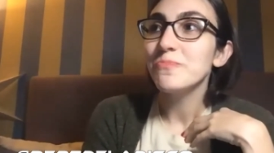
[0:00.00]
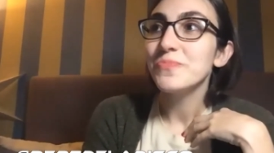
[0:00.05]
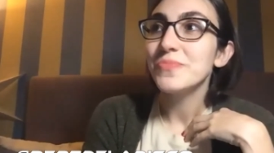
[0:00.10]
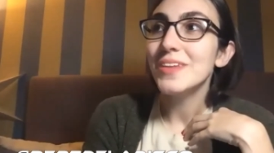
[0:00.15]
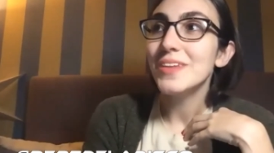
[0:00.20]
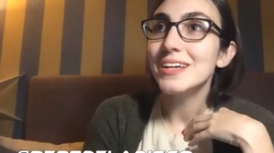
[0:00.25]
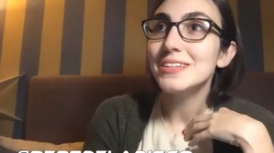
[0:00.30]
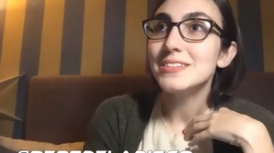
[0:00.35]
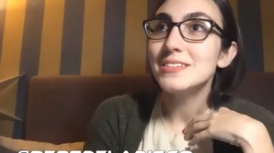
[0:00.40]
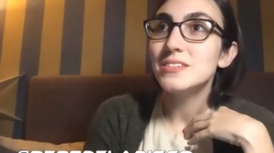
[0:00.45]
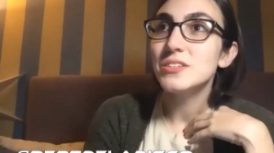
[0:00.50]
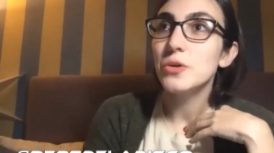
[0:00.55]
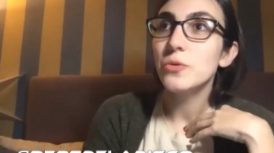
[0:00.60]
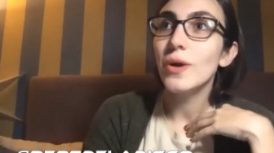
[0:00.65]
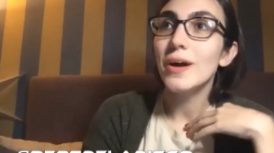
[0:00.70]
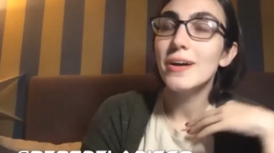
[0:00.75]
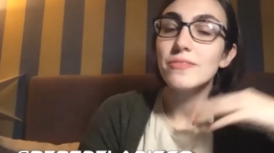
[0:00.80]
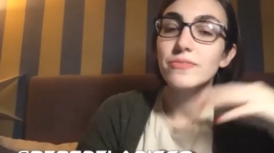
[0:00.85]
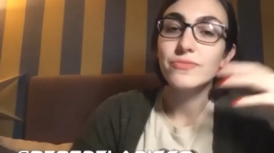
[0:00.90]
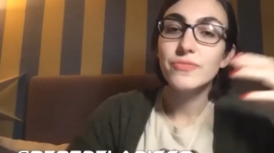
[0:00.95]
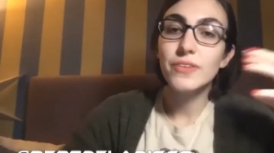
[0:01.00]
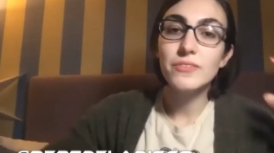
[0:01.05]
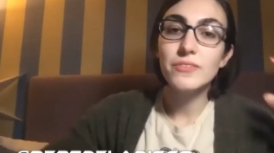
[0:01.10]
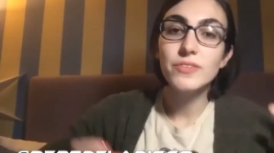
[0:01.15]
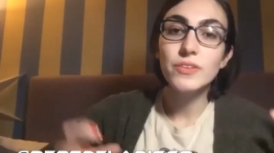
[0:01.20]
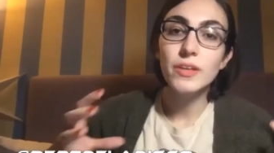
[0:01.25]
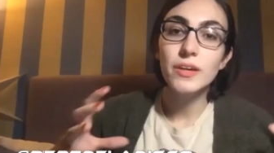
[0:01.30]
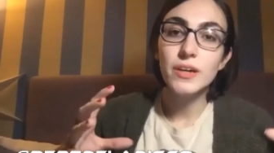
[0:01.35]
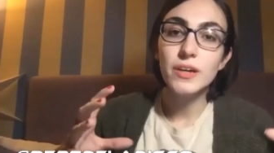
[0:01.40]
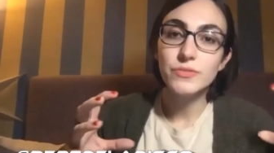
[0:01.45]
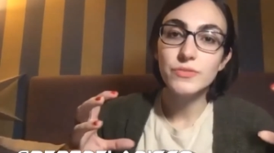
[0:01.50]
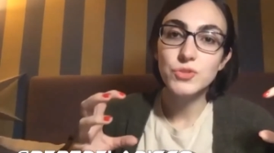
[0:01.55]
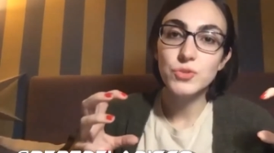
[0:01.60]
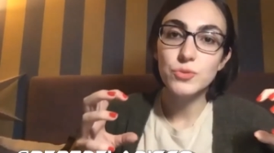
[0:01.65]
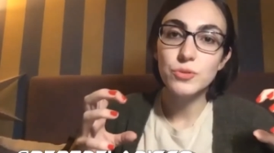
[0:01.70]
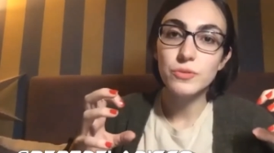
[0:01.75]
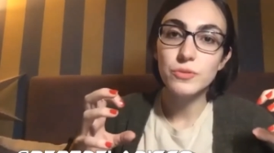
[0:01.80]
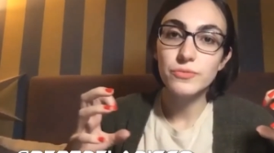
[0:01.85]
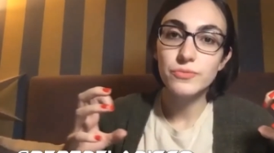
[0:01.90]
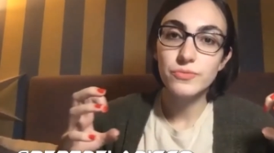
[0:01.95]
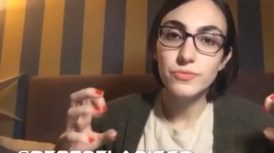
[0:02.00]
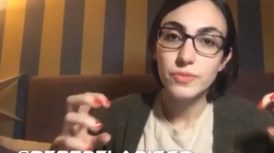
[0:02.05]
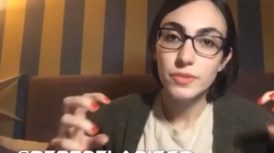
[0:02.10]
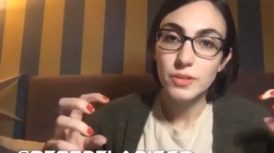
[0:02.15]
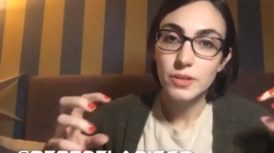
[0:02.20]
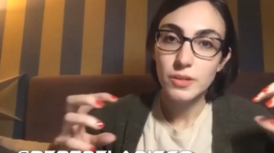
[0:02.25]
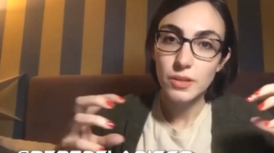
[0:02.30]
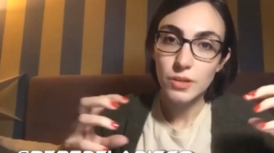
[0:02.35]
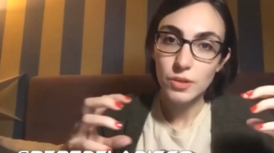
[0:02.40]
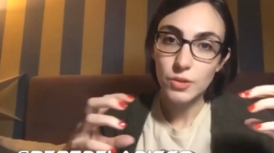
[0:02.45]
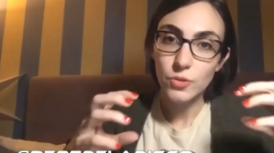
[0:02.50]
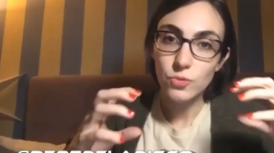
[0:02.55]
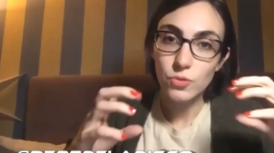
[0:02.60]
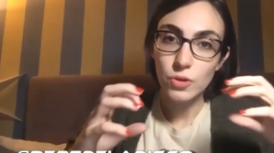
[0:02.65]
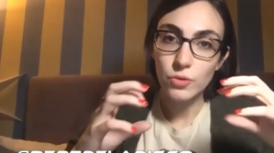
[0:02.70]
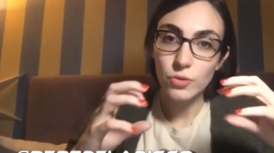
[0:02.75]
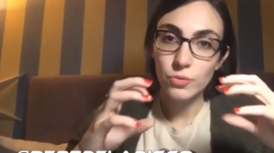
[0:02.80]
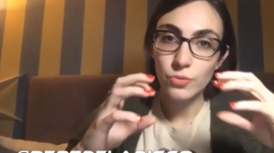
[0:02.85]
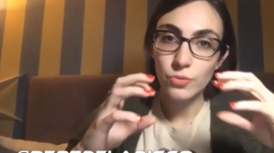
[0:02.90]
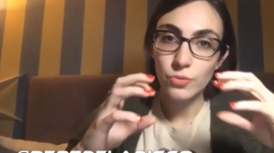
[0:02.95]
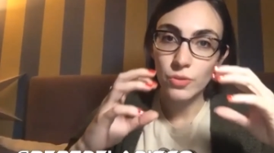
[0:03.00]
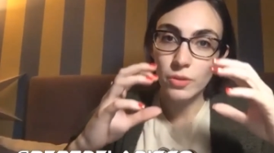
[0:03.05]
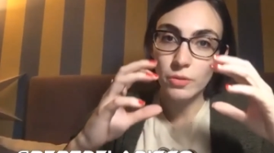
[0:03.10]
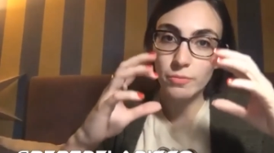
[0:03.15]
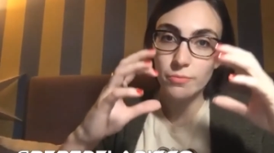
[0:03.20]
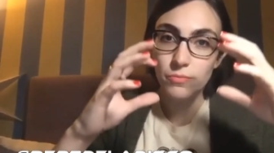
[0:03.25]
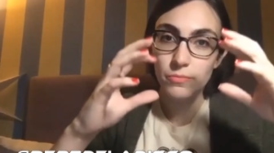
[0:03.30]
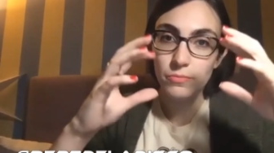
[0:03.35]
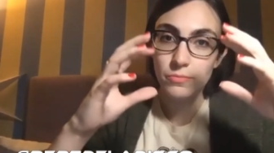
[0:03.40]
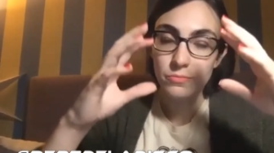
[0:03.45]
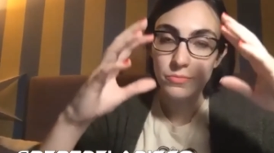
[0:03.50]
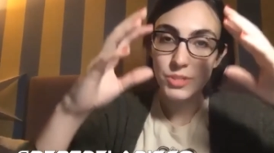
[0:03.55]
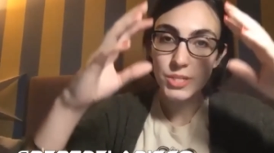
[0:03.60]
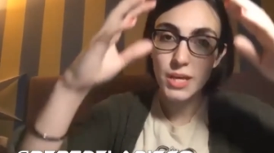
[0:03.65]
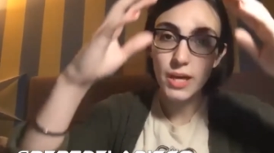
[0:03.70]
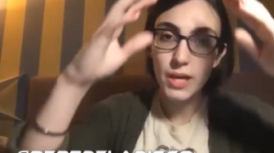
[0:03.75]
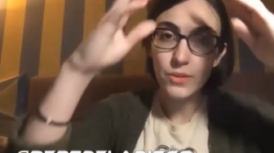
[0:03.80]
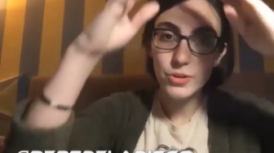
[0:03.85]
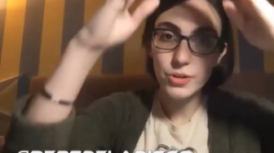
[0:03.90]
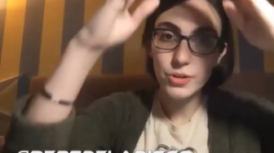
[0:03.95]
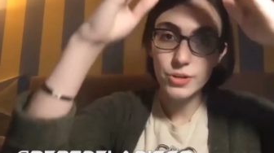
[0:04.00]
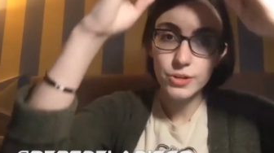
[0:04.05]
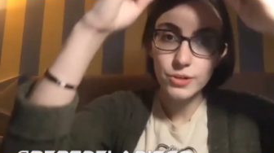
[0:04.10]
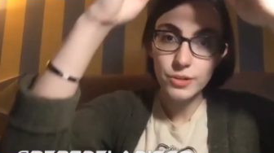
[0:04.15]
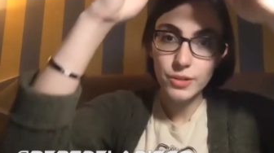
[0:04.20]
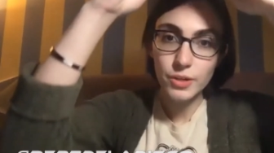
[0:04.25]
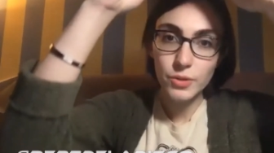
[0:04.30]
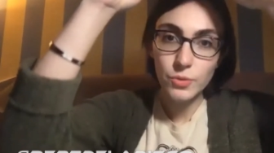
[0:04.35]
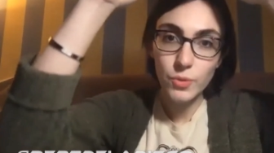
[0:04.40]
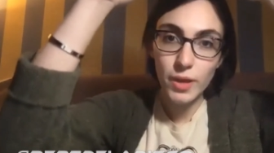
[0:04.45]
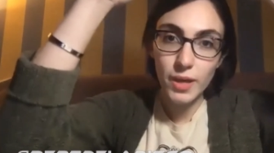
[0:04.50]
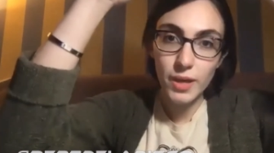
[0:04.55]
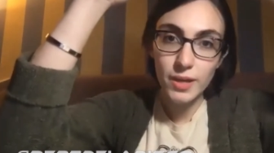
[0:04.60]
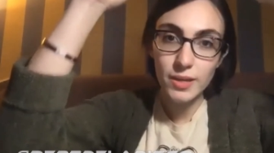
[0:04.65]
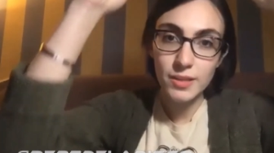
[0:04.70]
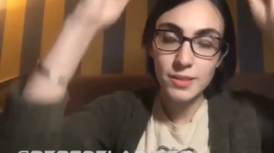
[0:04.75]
it's so I feel like I've sort of grown them together in a way, and